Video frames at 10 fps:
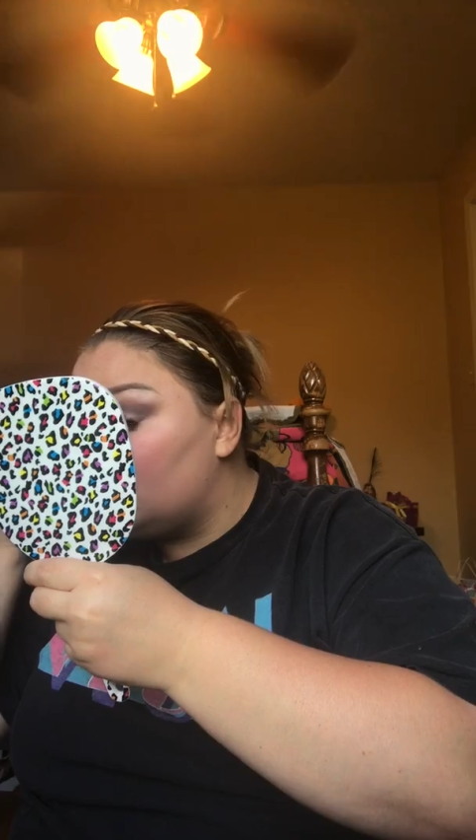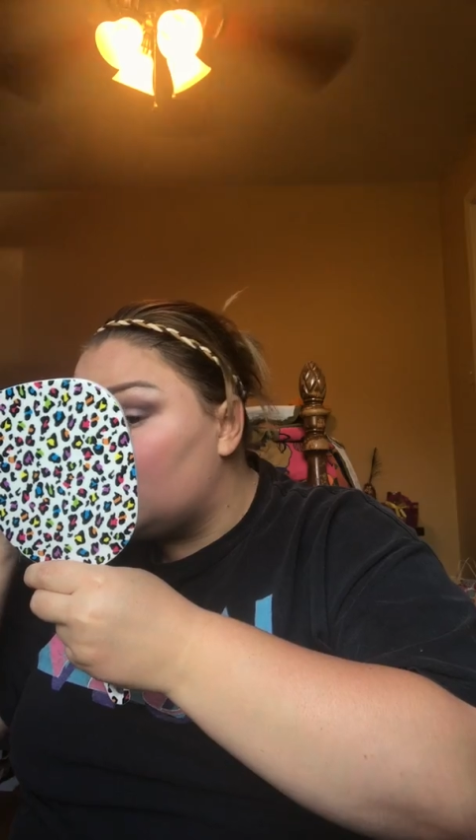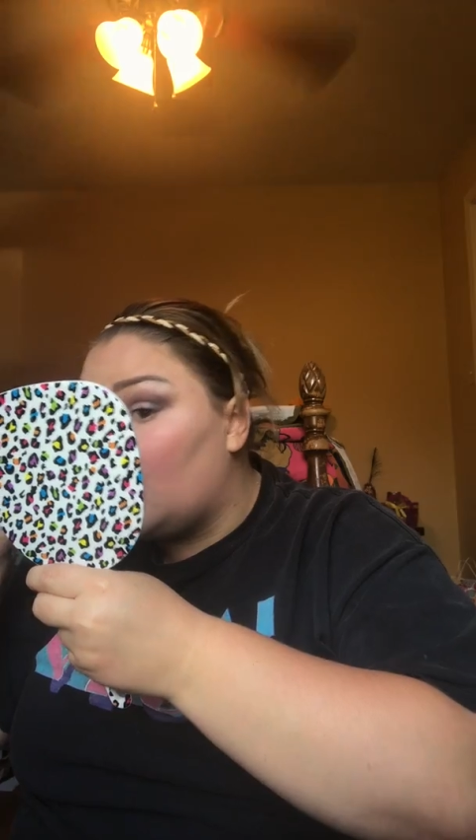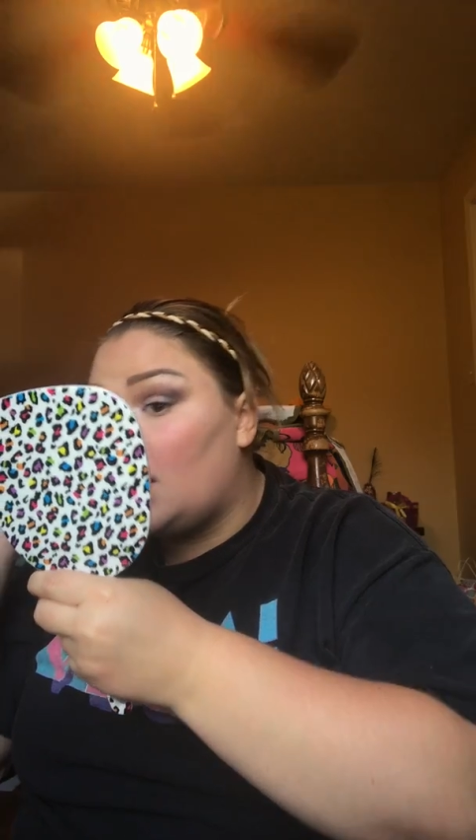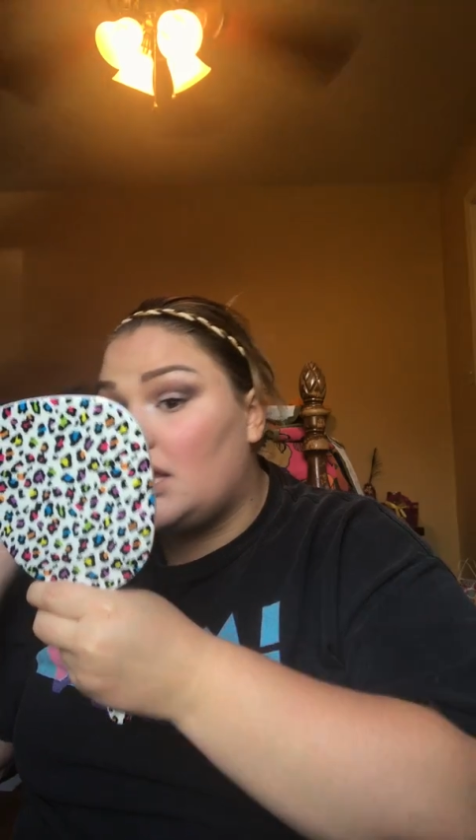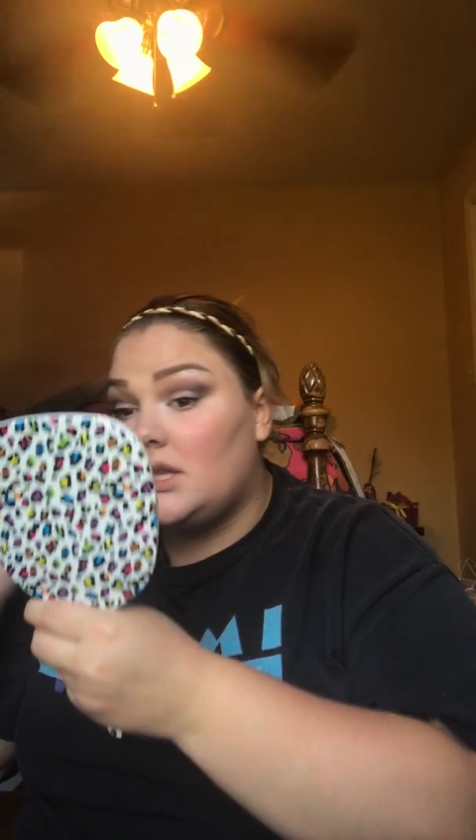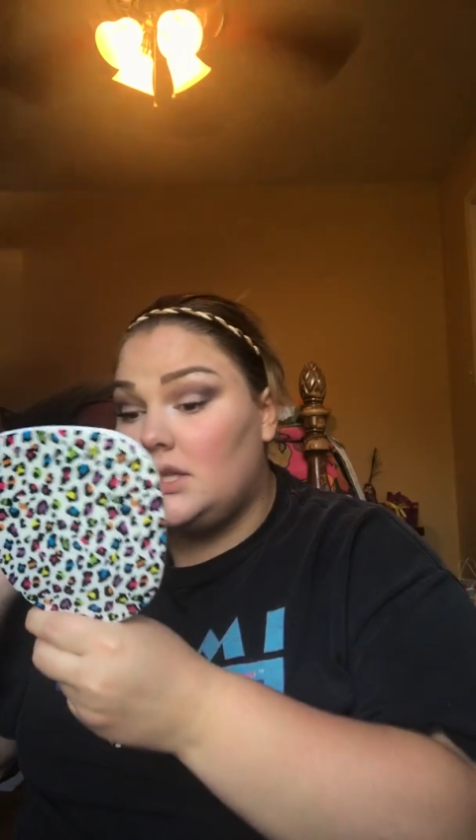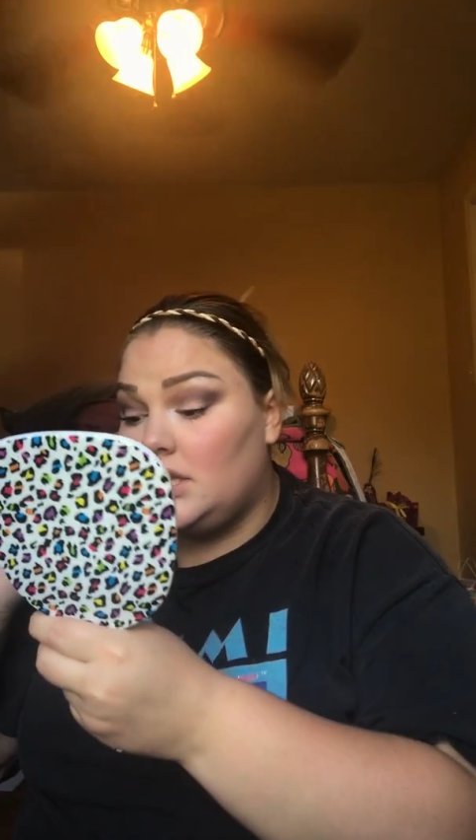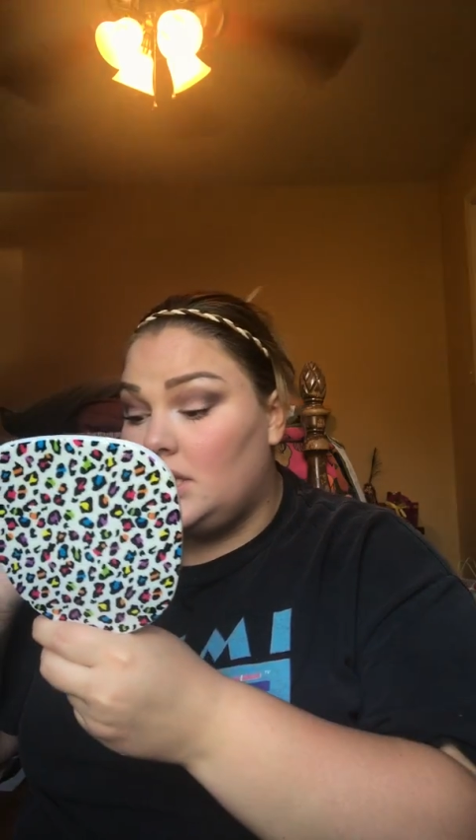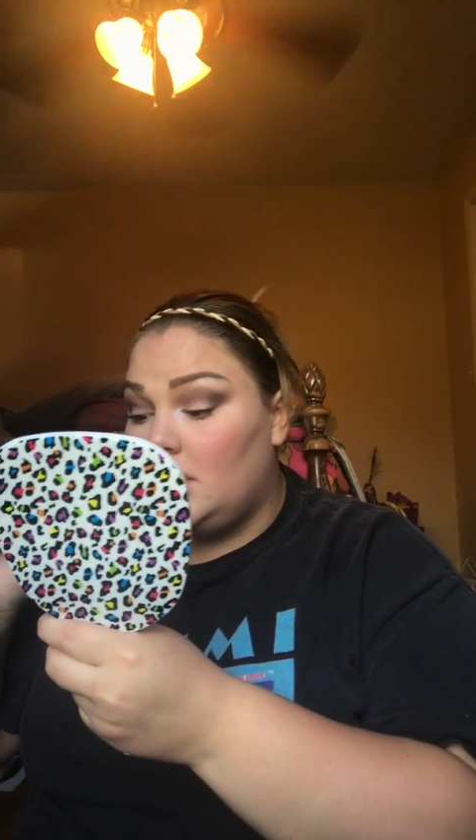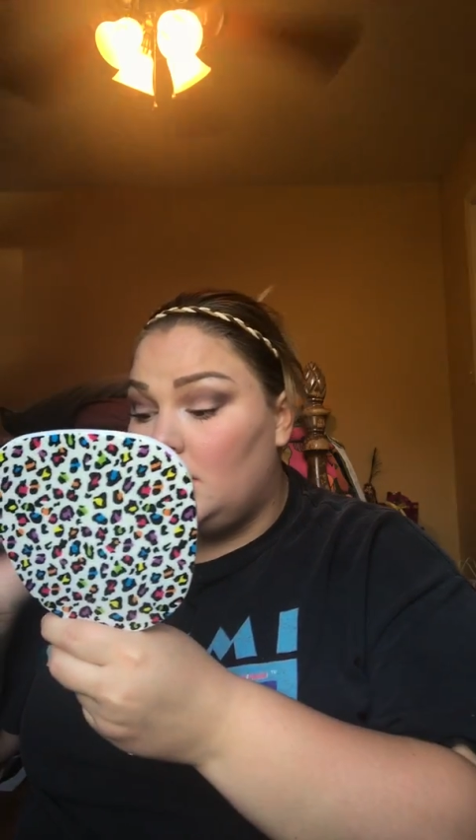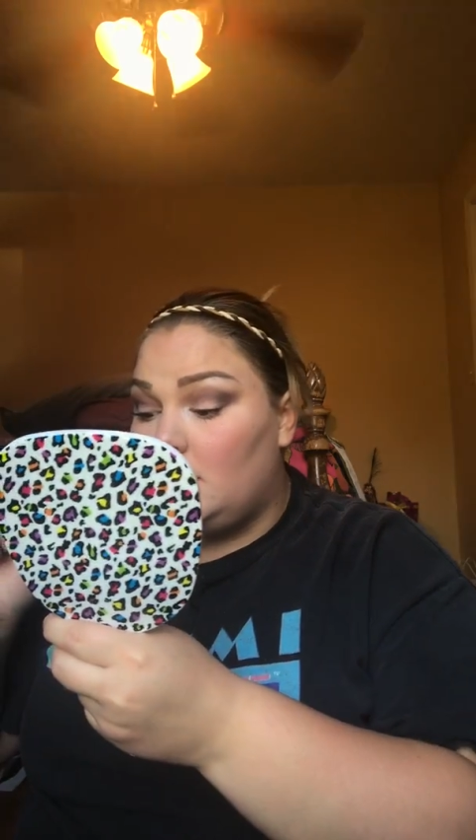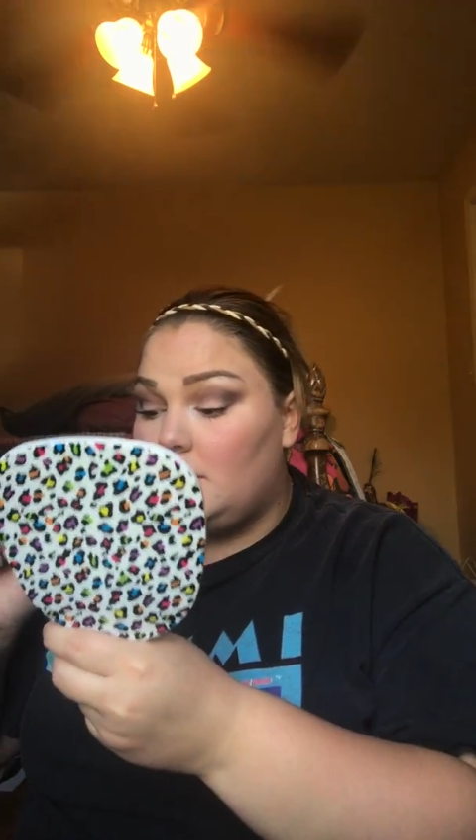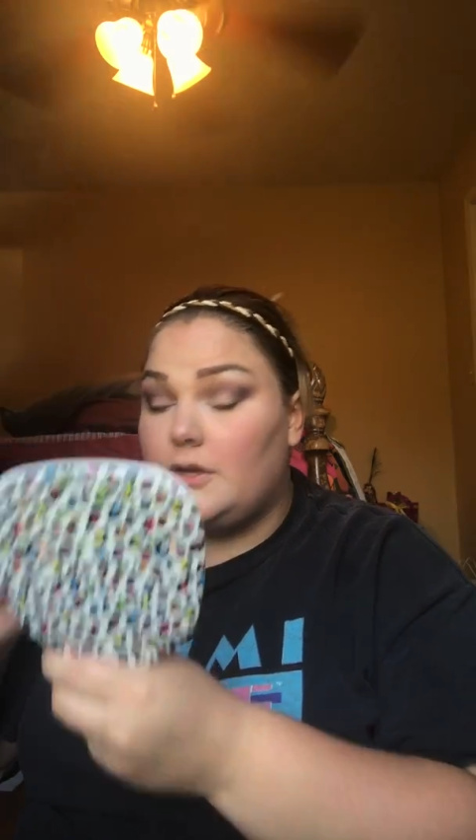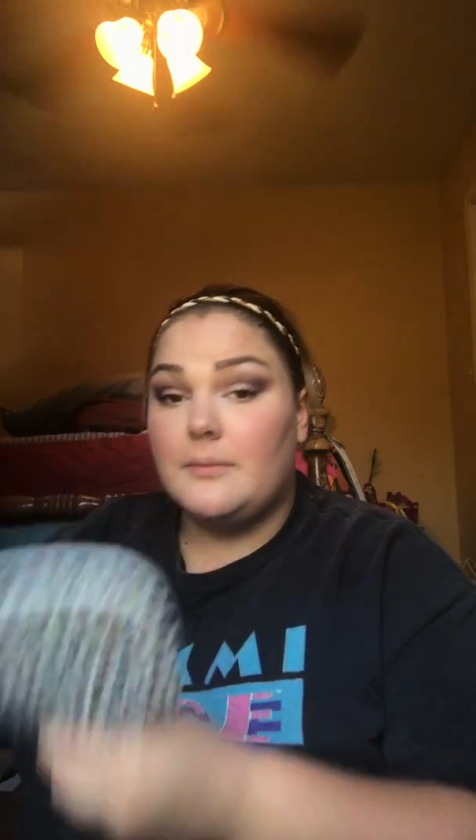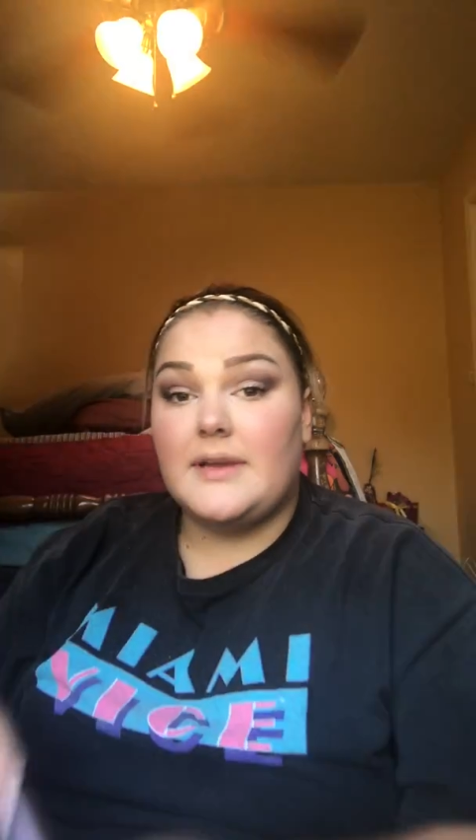your